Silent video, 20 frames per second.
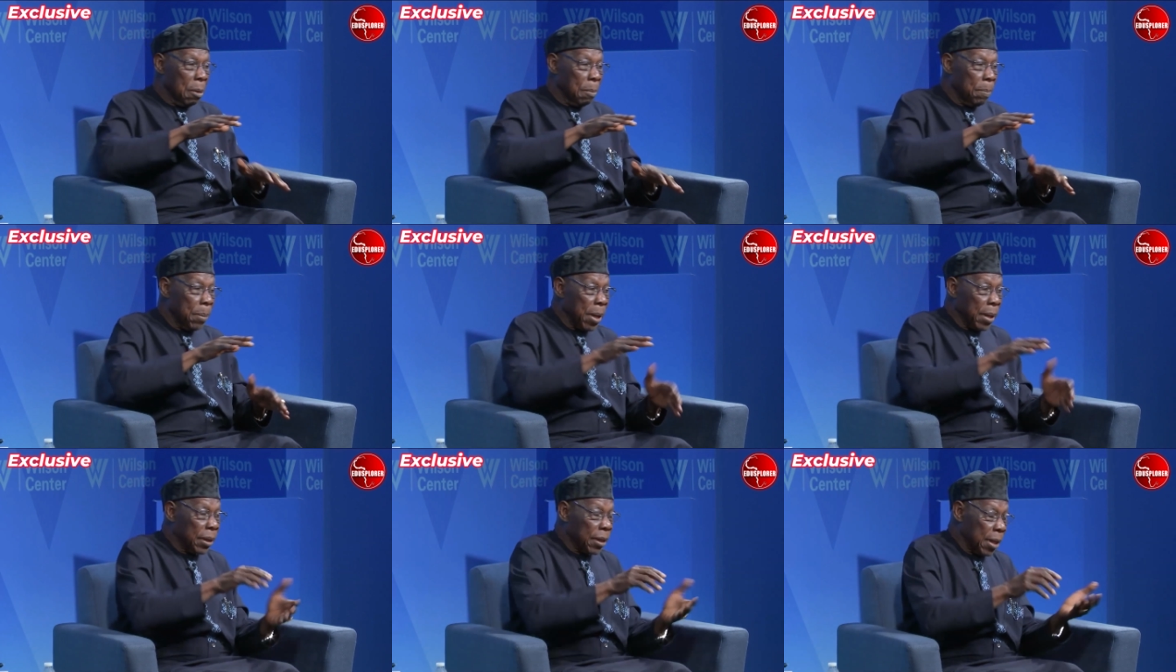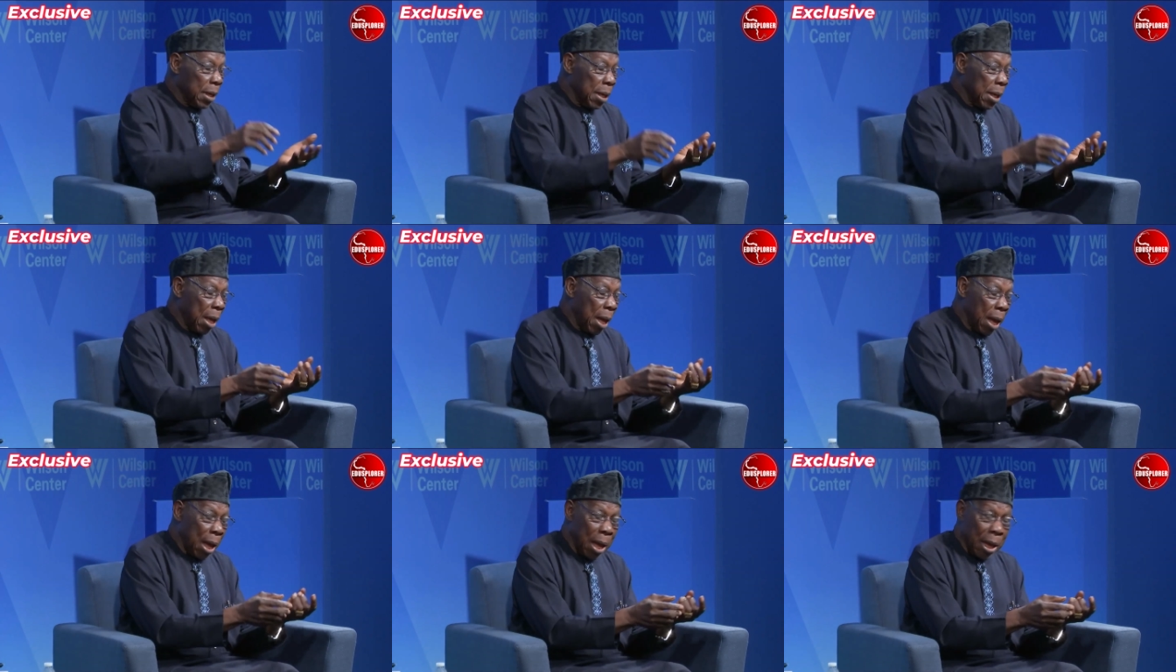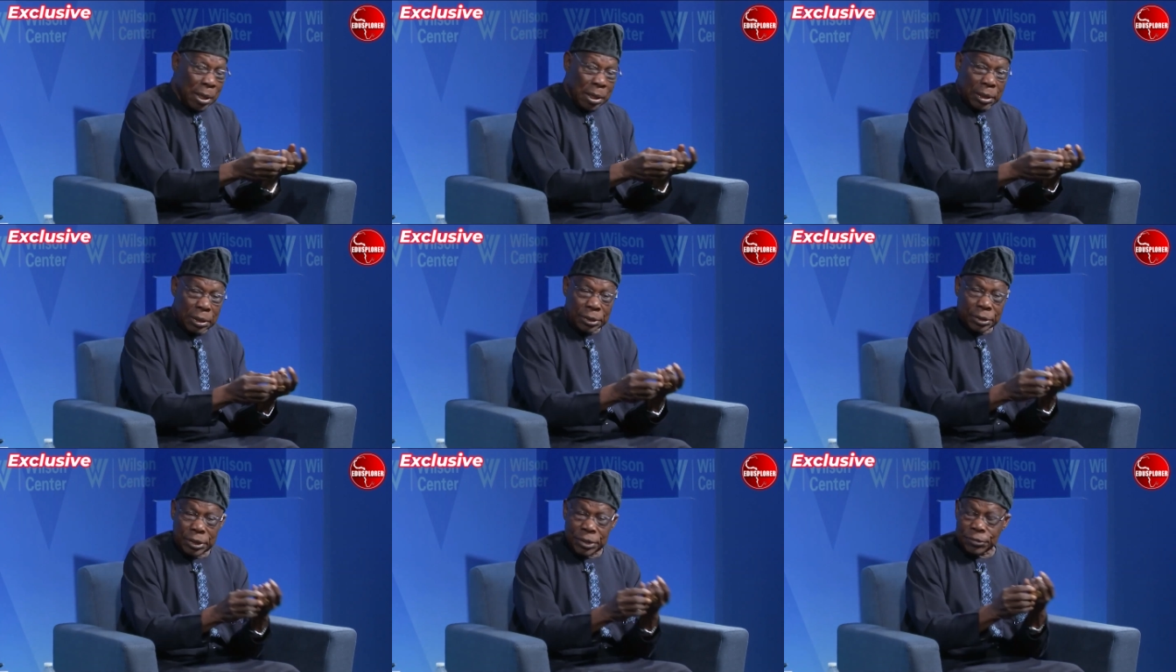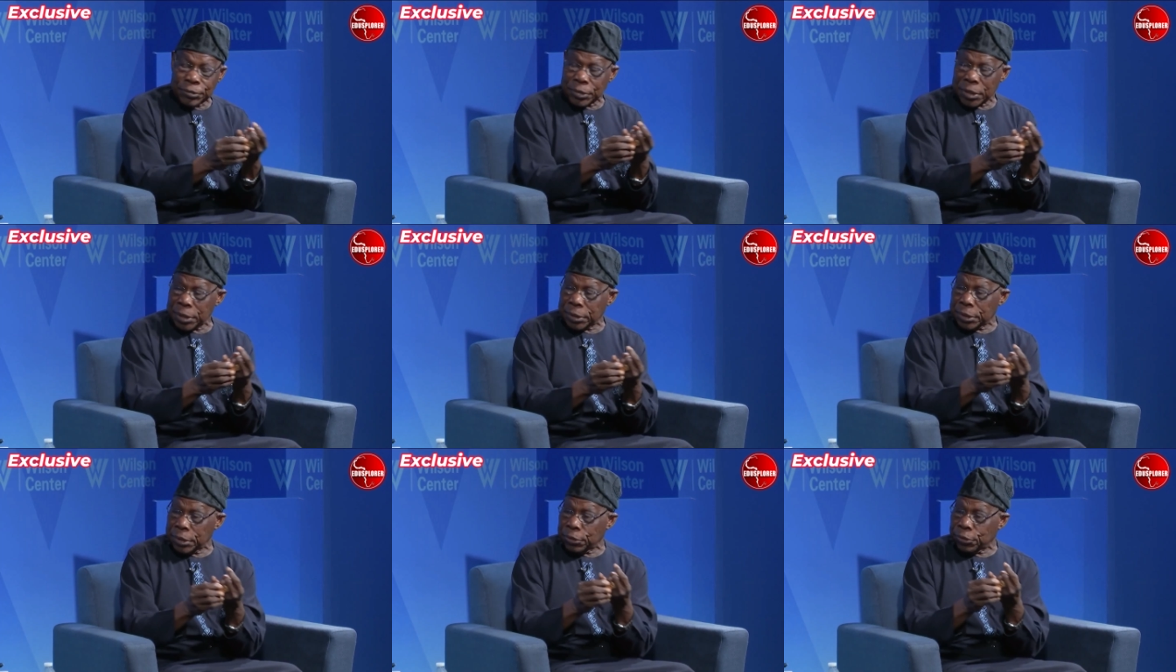But they are
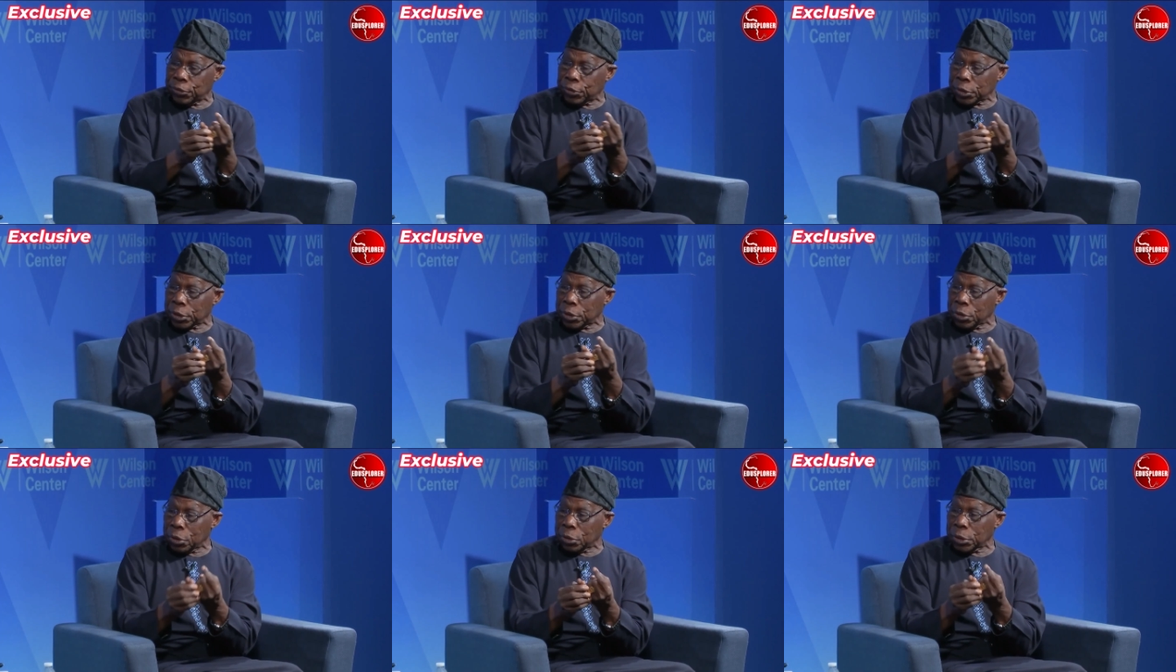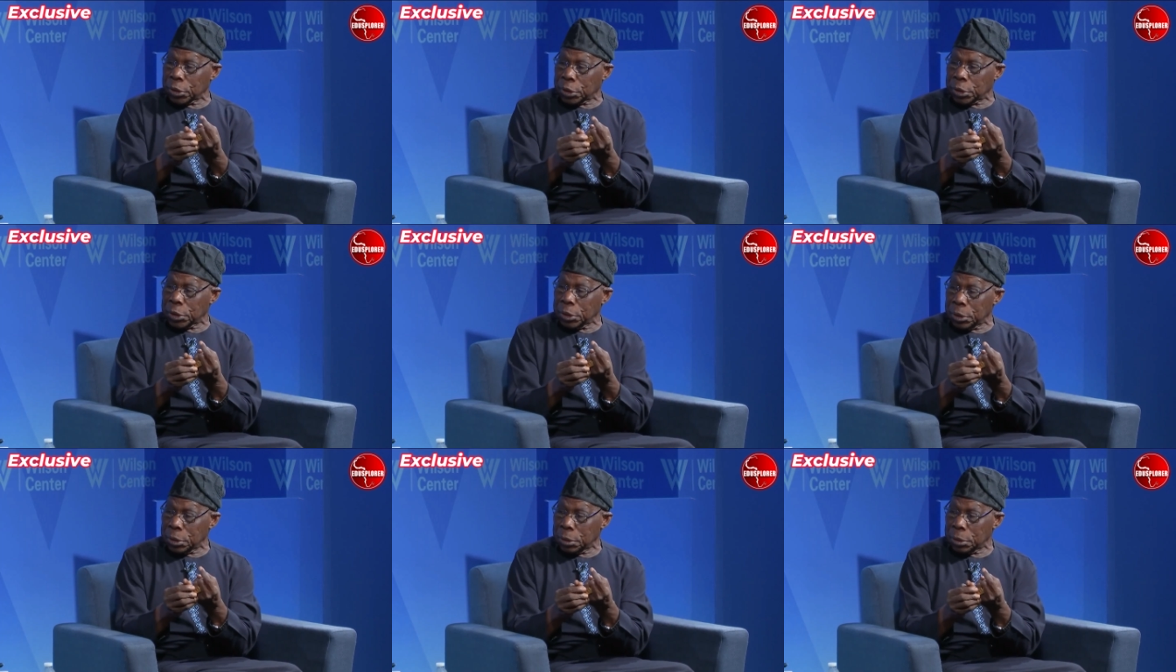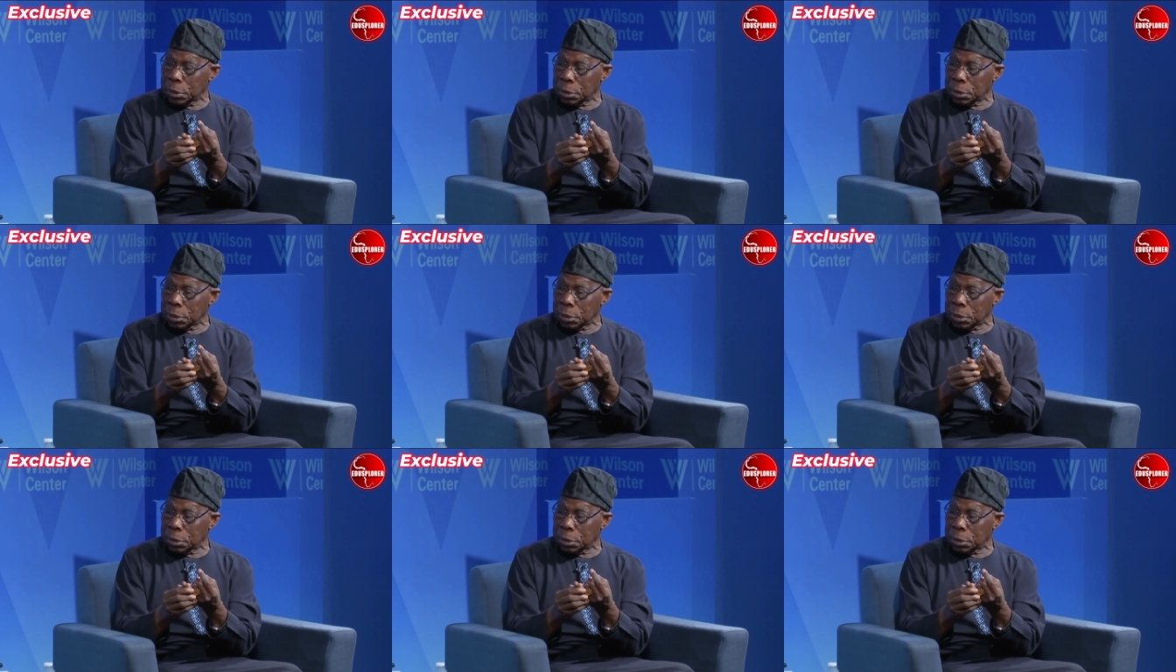interested in security.